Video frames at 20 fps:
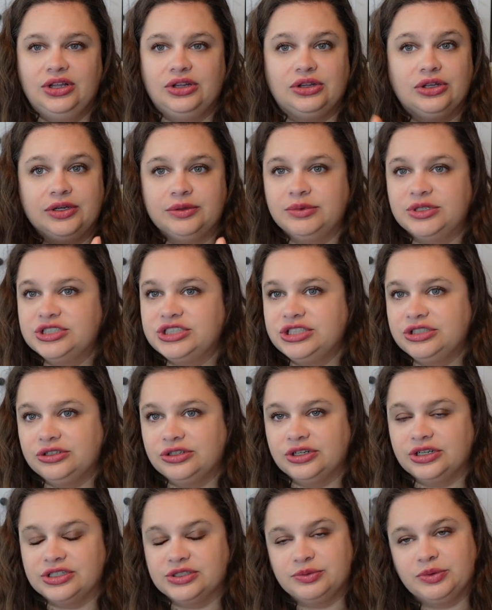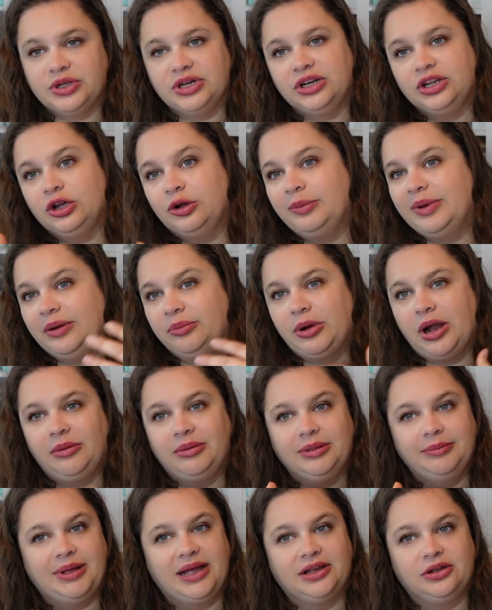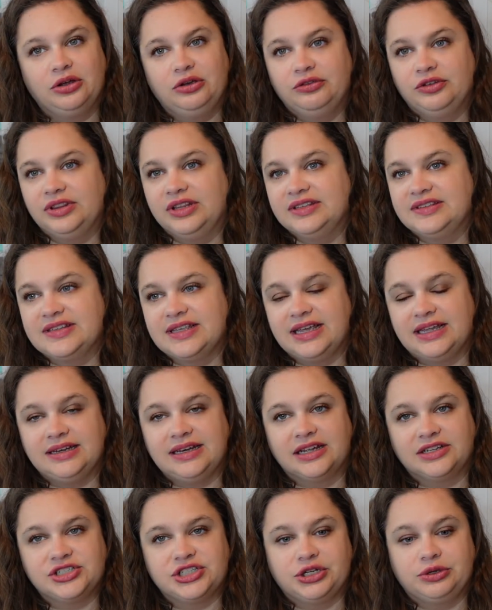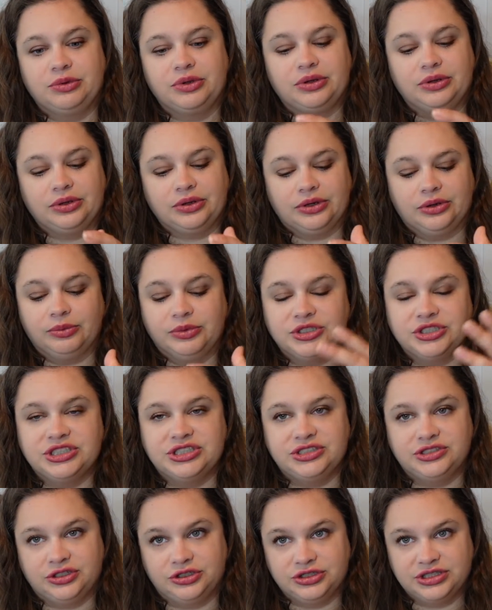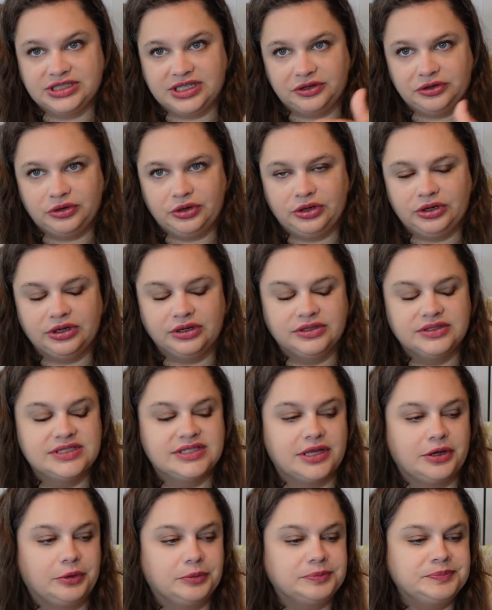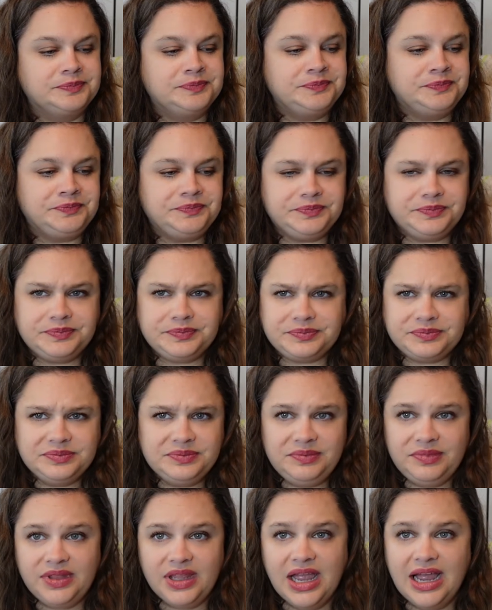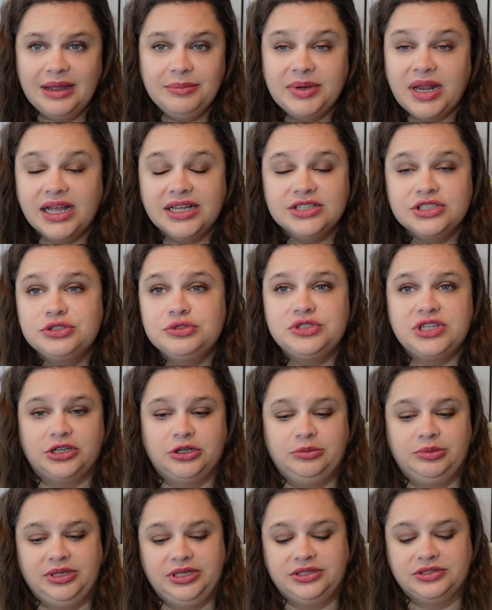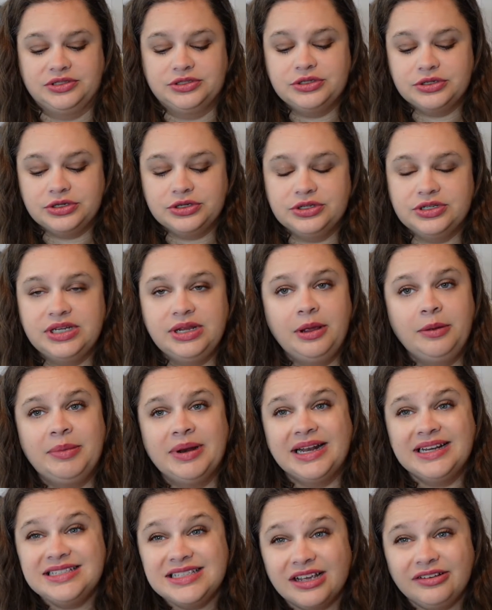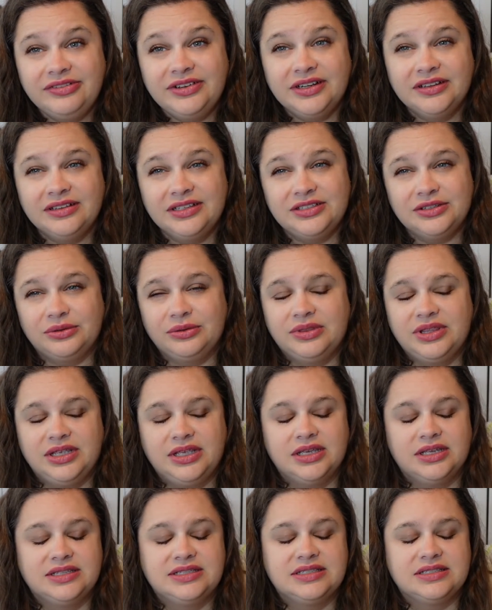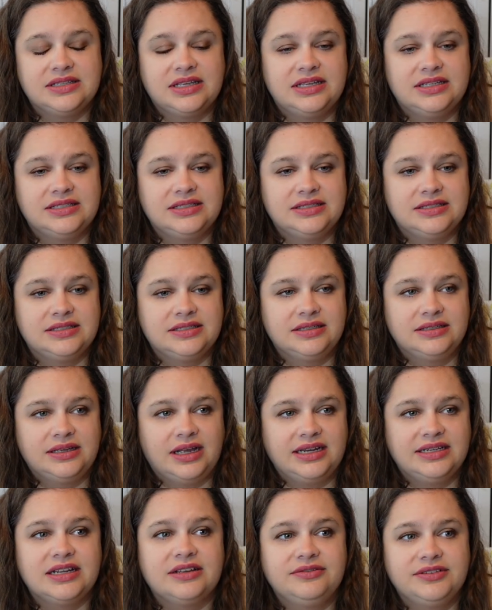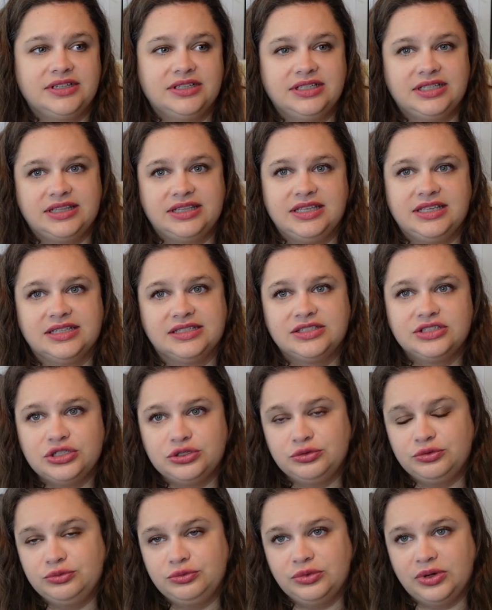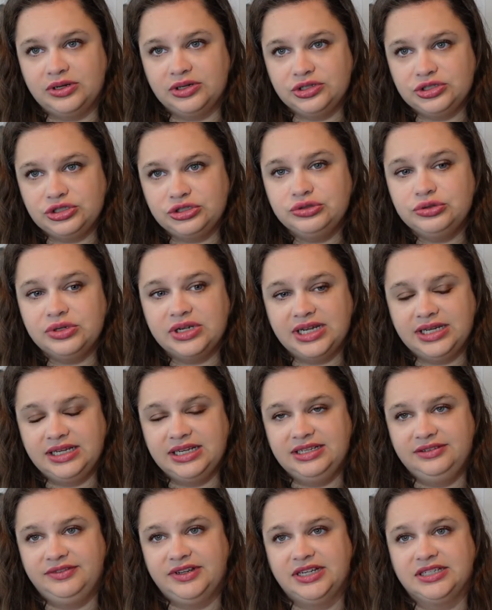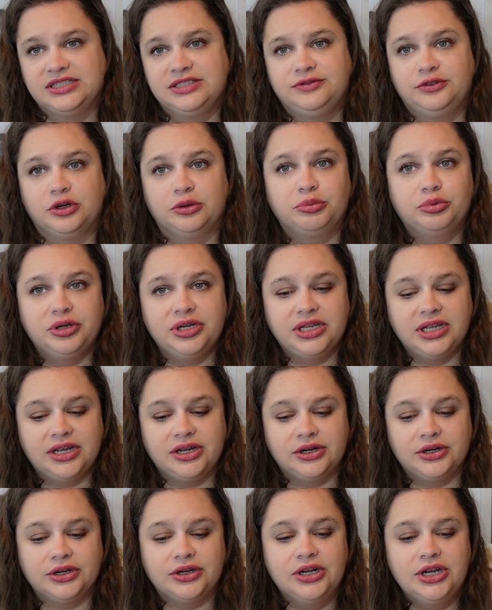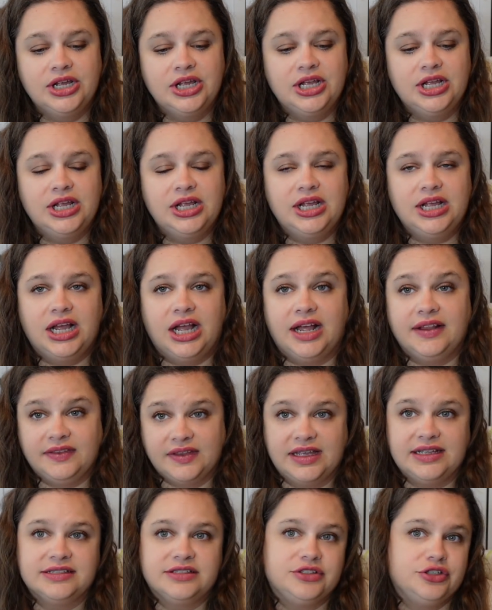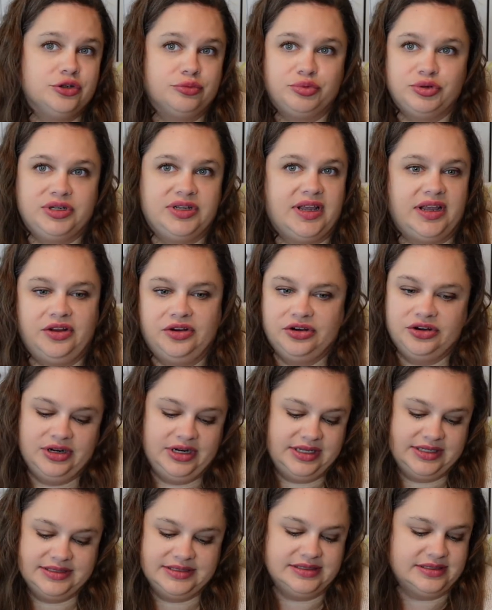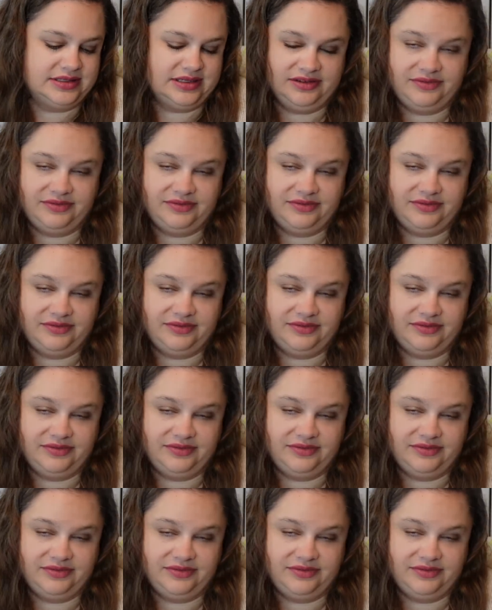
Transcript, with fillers: learn what she learns. We're gonna go back, probably back over this again next year with her when she starts kindergarten. So I'm not too terribly concerned, but I definitely don't think it's, it's I definitely think it's too, too advanced for a pre-K-er. Unless your pre-K-er is